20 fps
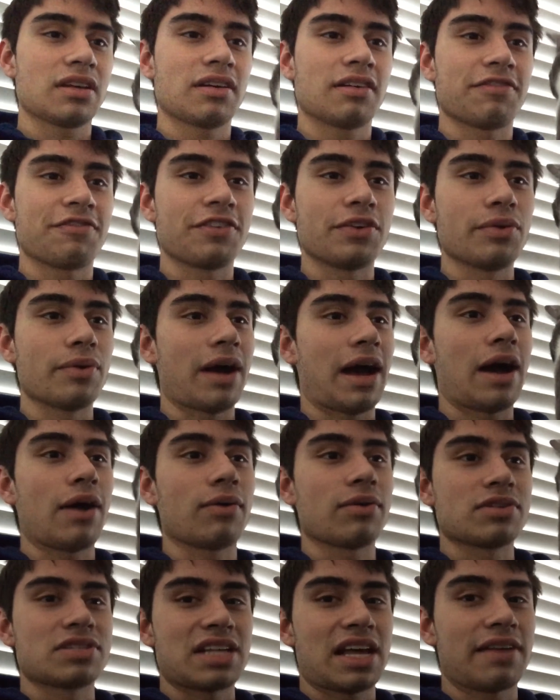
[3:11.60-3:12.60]
a few
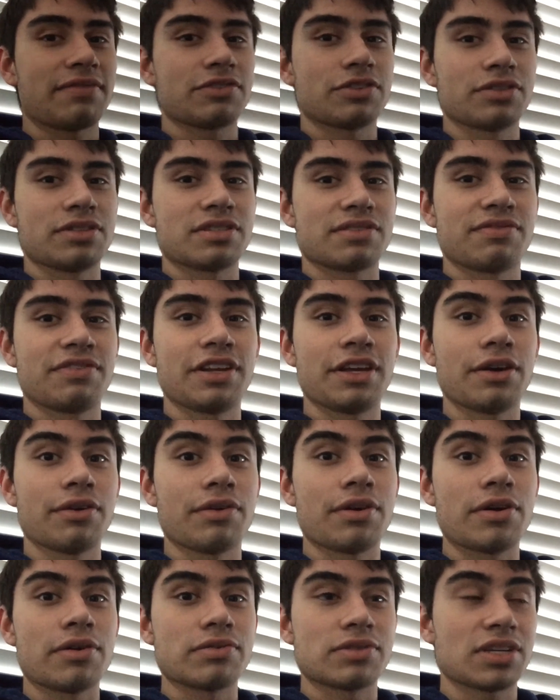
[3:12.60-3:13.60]
hours after this video
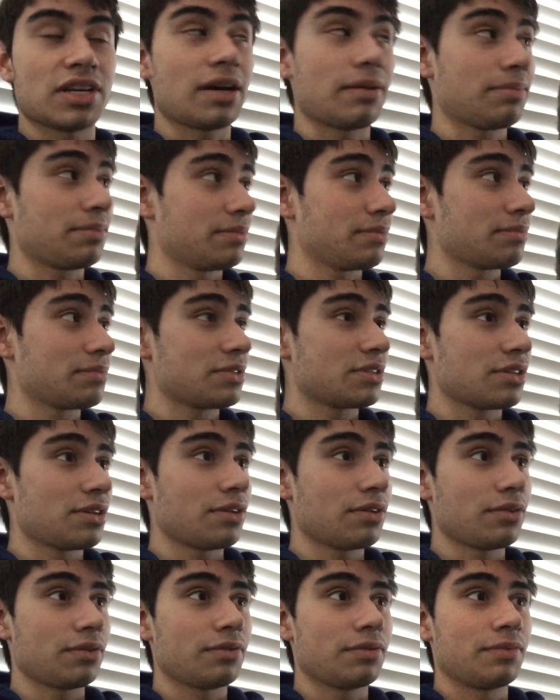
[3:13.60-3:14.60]
goes up.
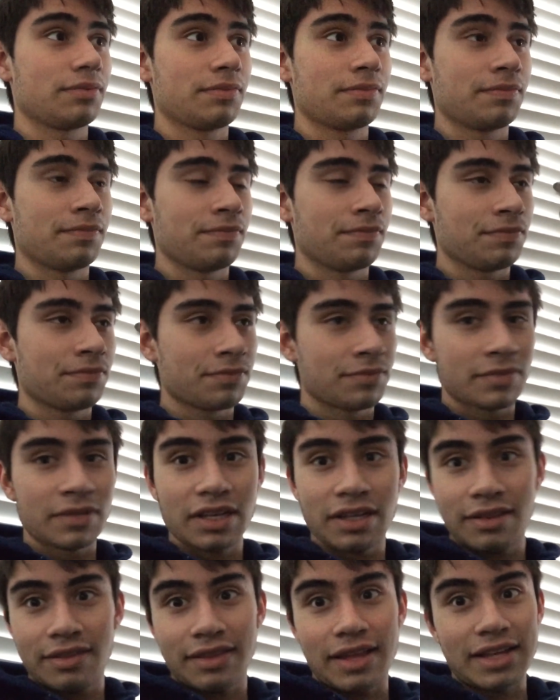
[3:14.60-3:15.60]
So
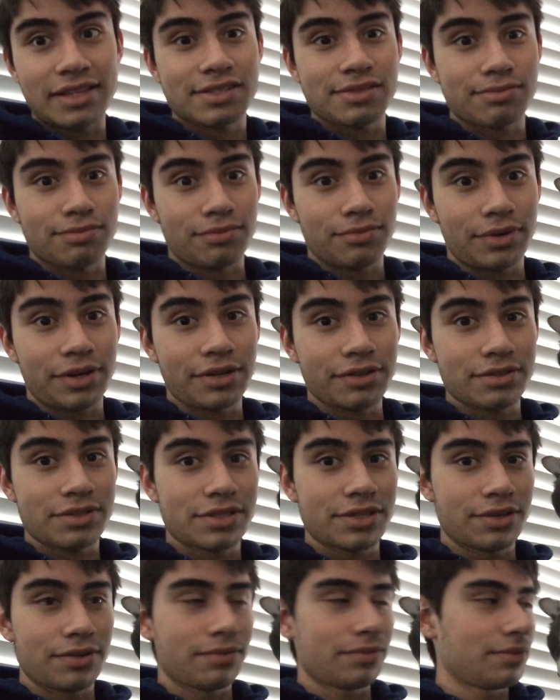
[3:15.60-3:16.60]
that's real
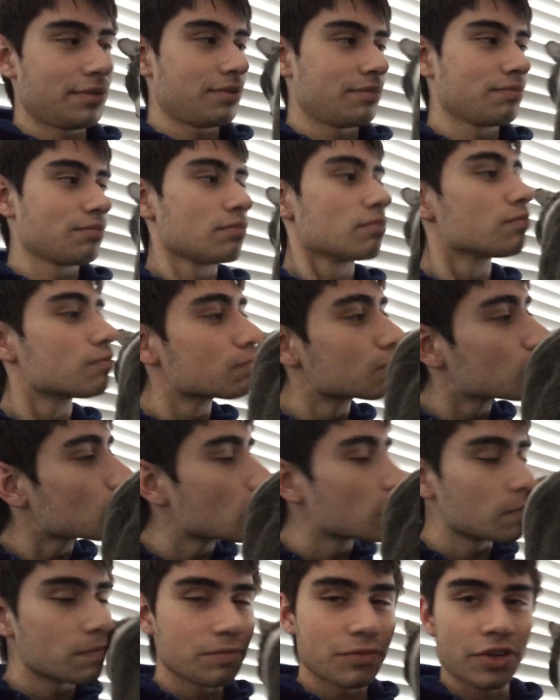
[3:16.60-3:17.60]
soon.
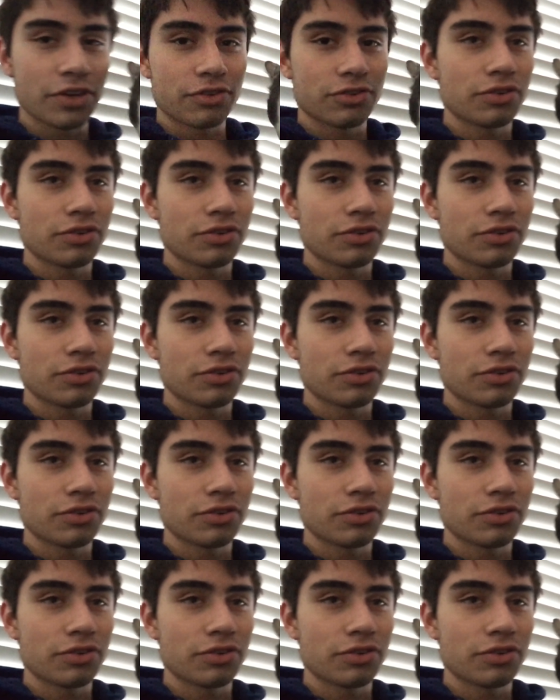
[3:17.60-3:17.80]
You're